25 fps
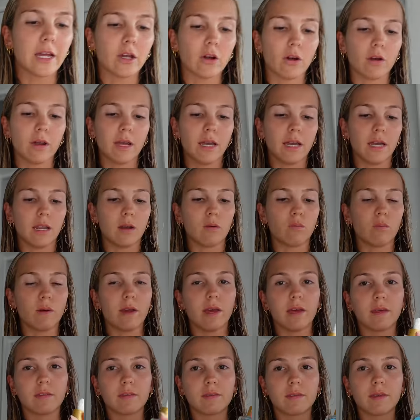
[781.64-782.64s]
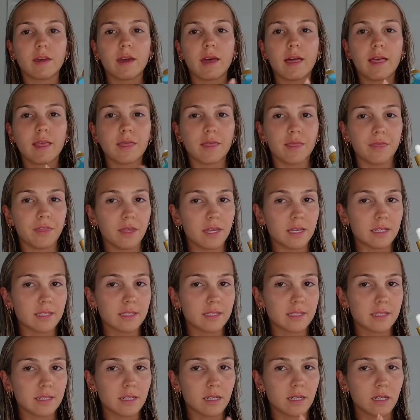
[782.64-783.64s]
I go in with
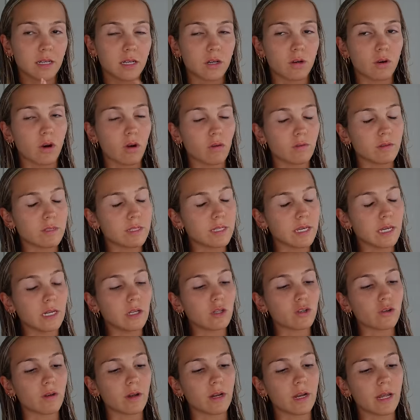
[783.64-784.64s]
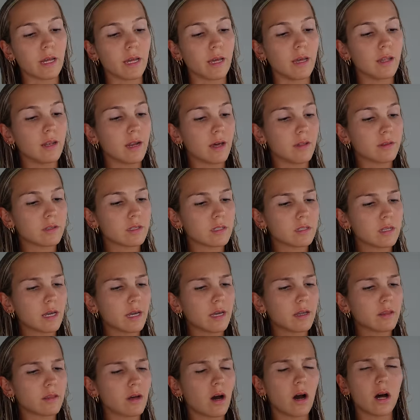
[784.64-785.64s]
this good old skin treat here. Now this is
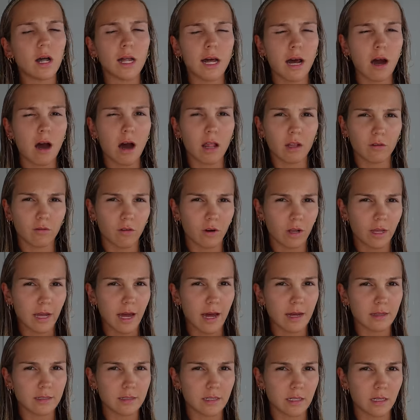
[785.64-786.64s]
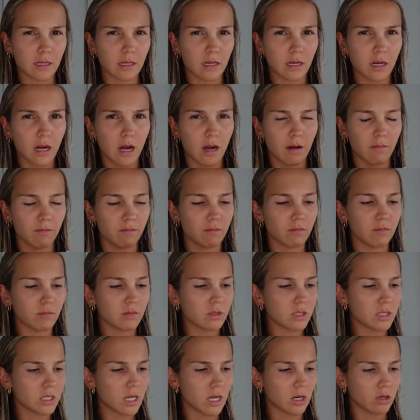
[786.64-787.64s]
like the hyaluronic acid um,
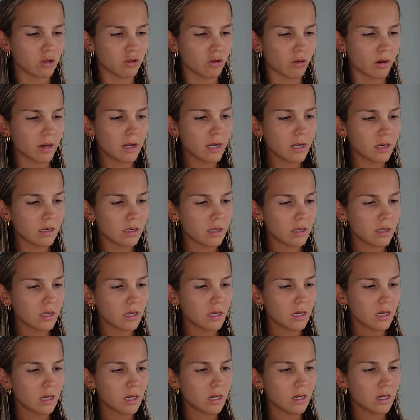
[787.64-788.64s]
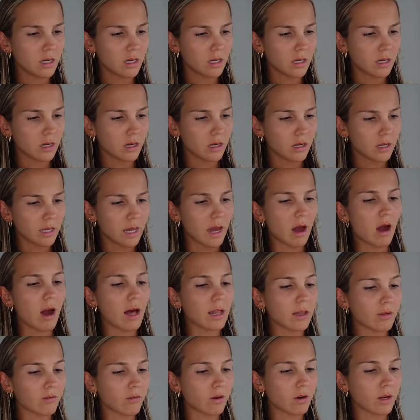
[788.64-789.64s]
skin treat. Yeah,
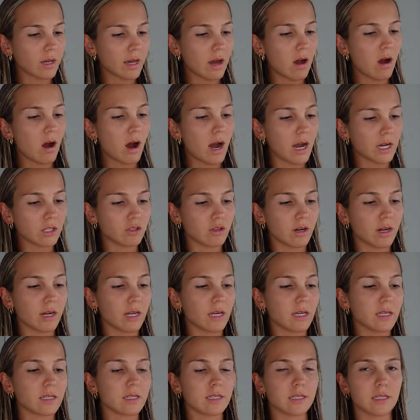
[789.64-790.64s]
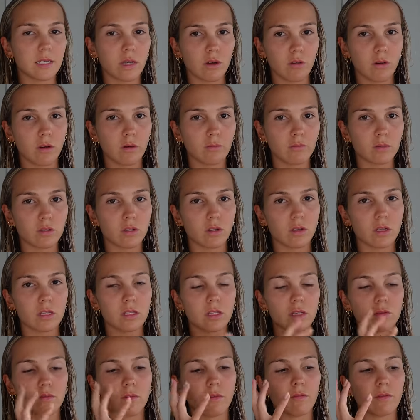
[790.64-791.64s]
hyaluronic hydrating serum. So
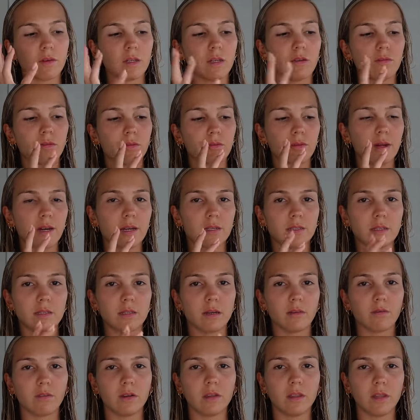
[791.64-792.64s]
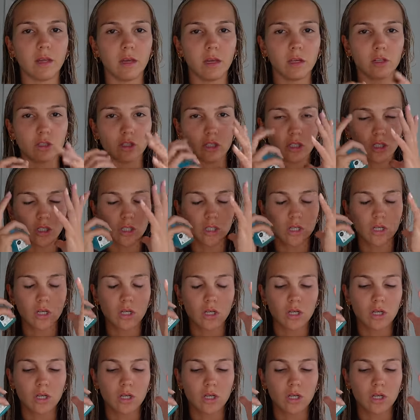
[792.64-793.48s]
this is what really replaces everything and just